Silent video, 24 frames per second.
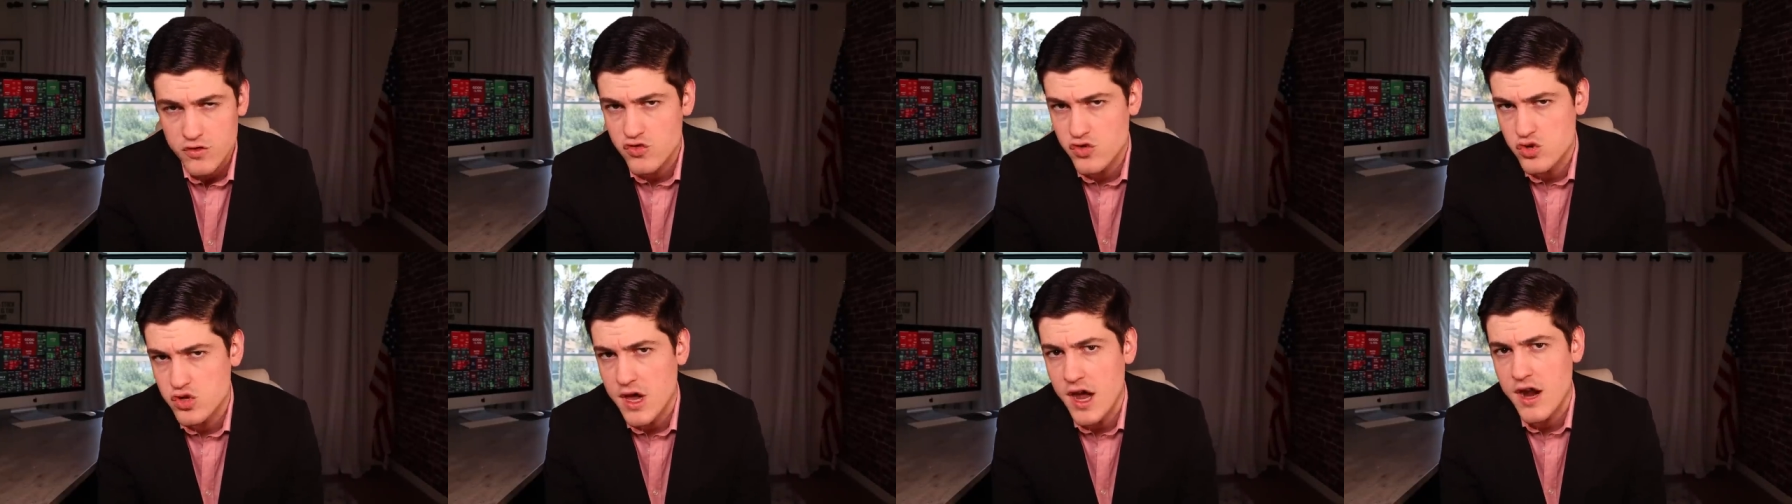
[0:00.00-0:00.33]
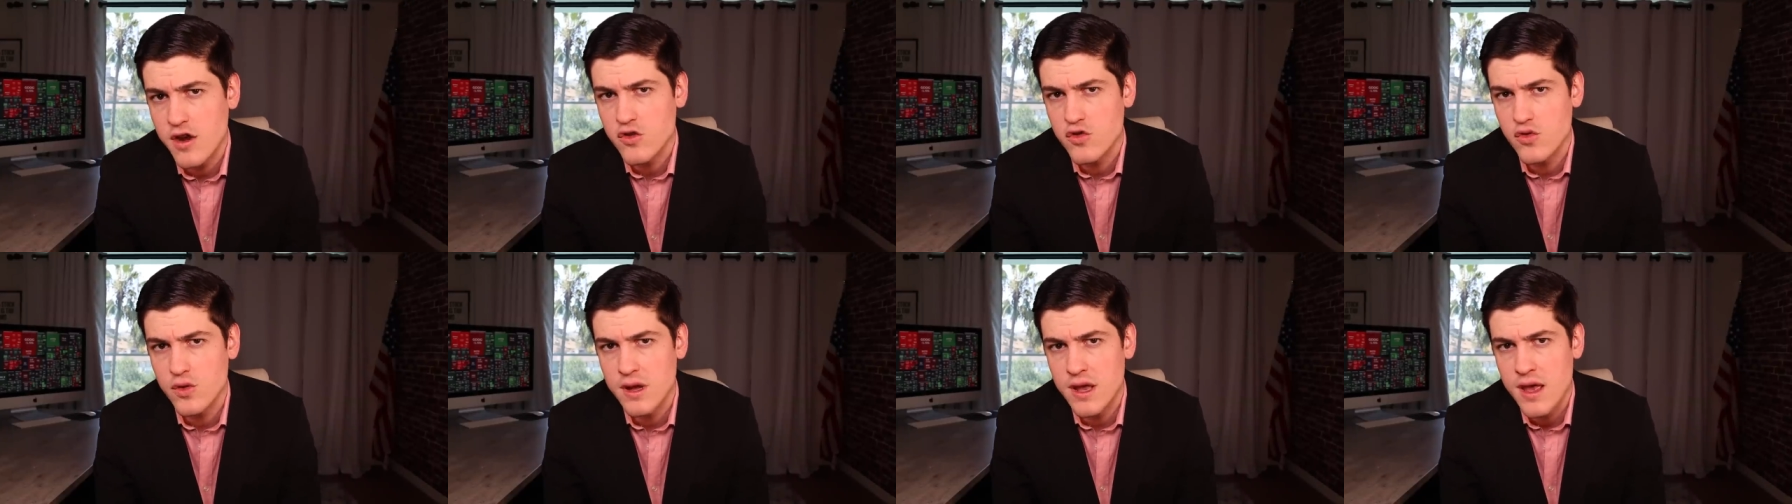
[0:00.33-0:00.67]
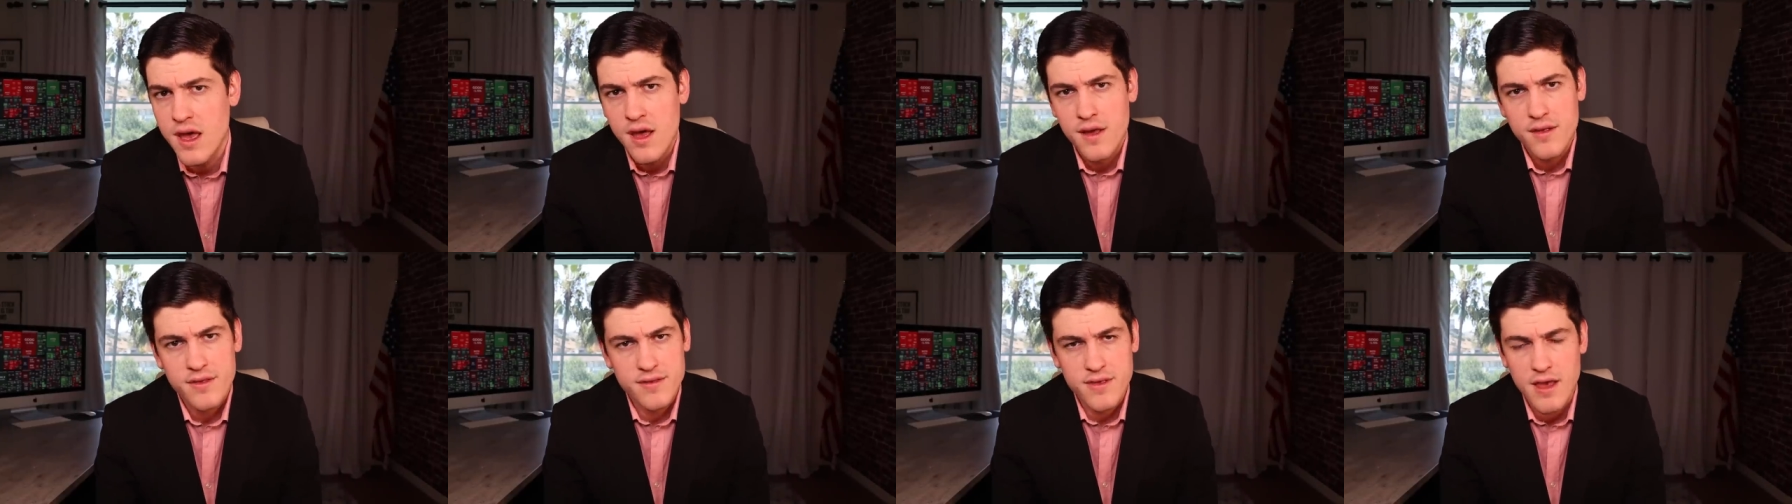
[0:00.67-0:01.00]
trajectory
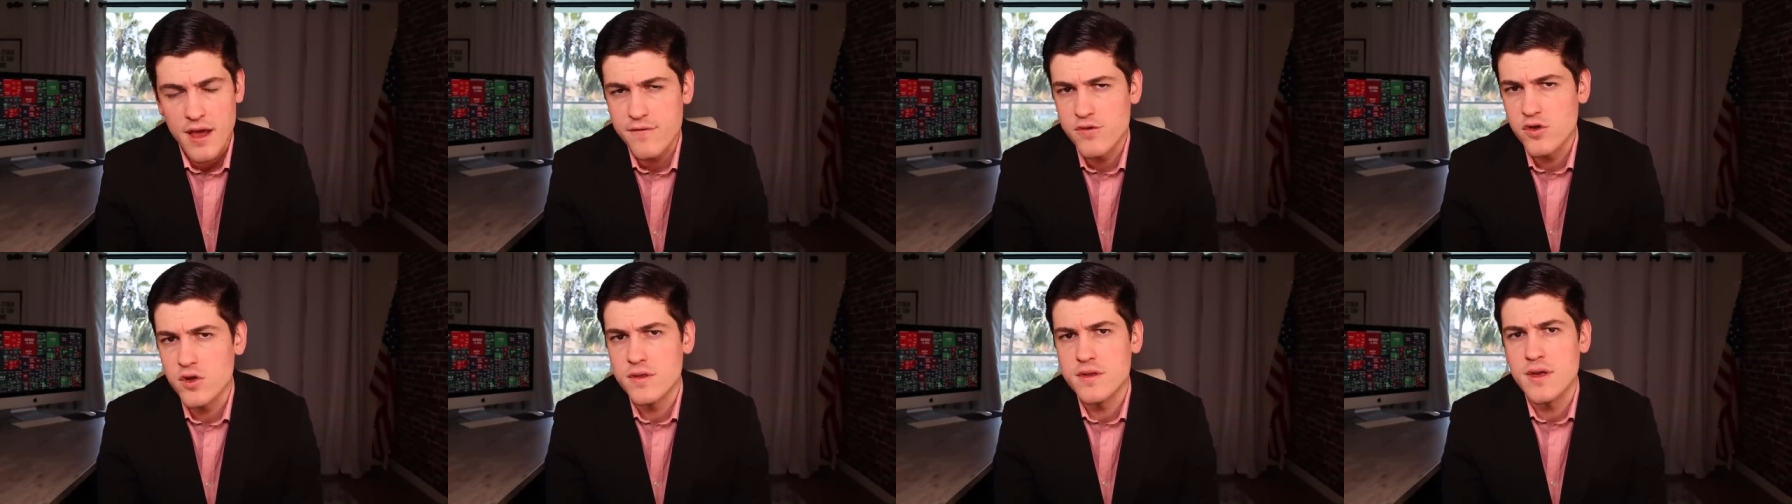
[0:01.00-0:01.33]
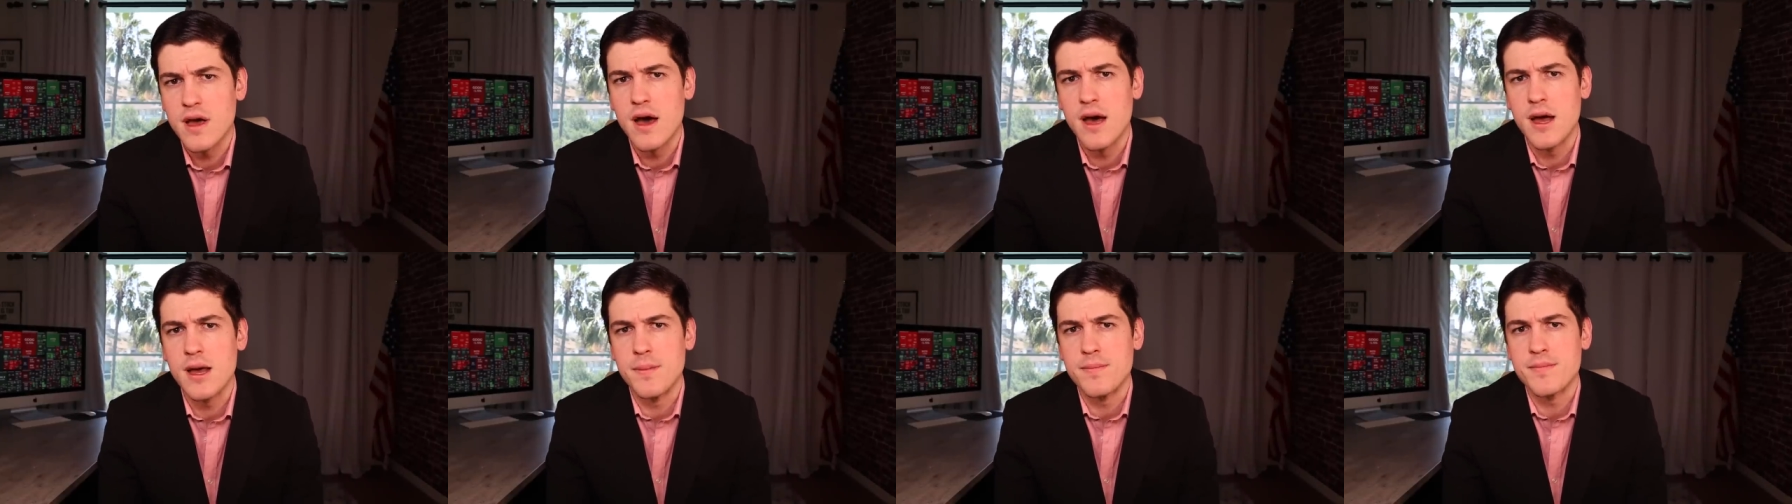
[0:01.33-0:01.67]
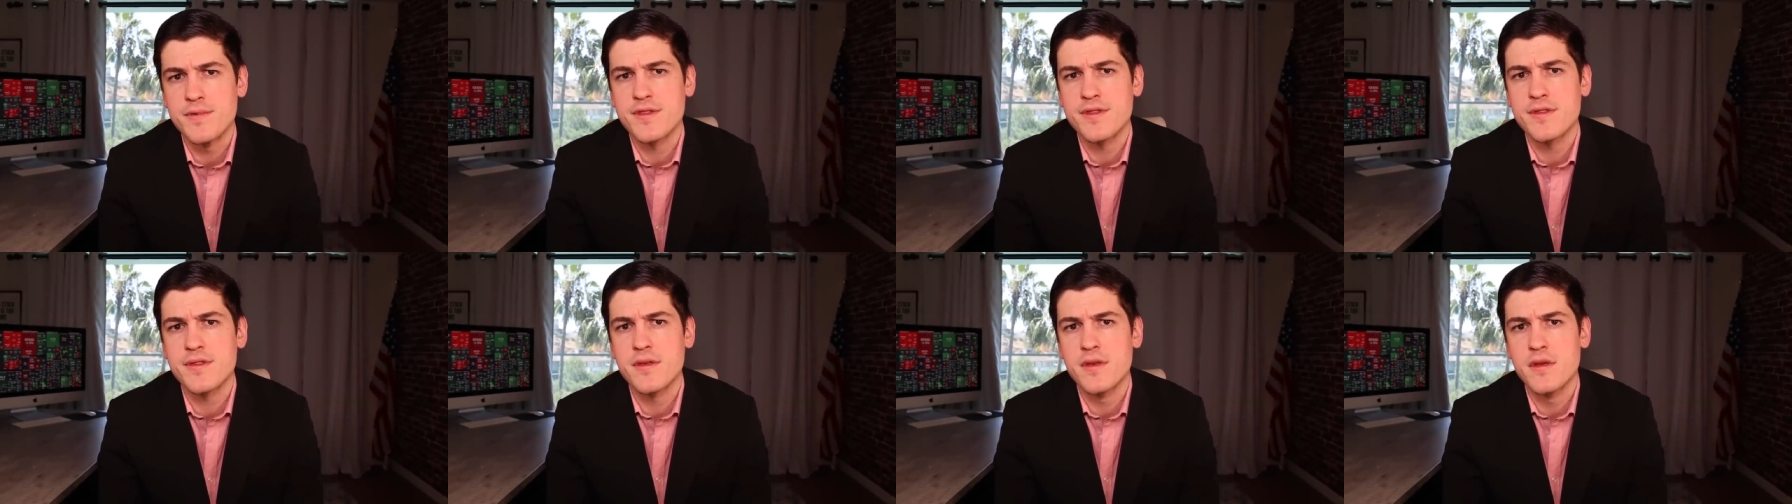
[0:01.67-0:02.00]
several
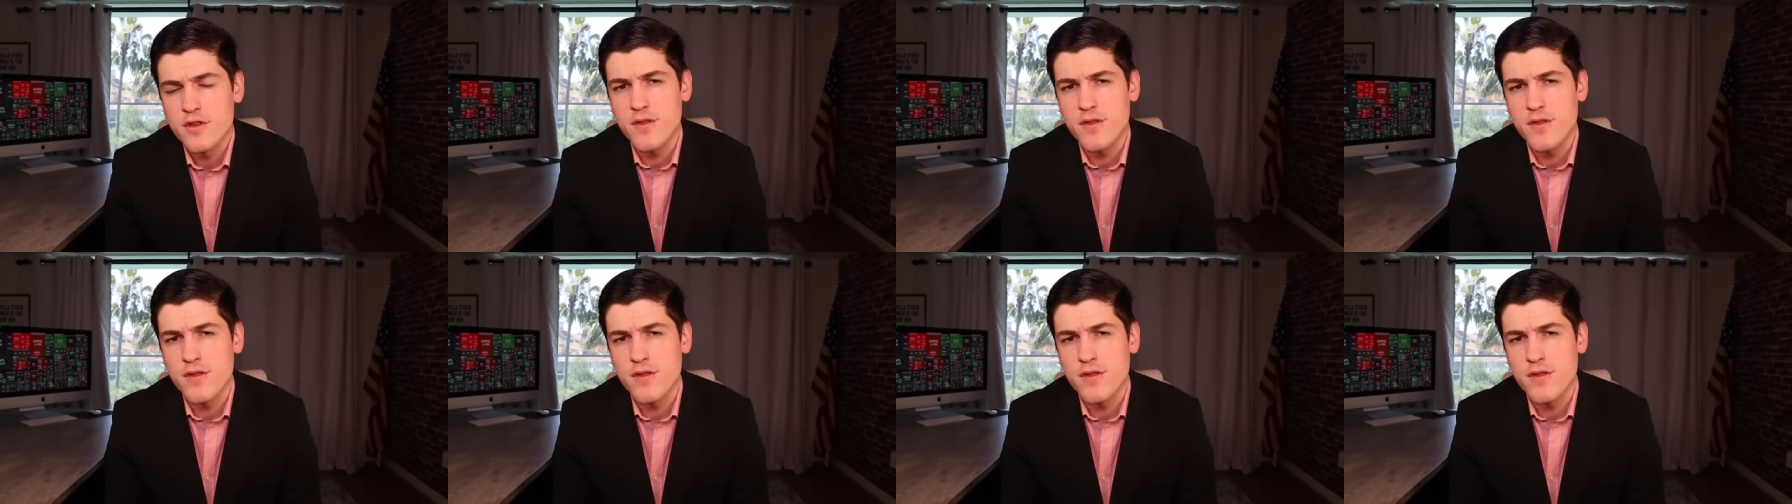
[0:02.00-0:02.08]
times.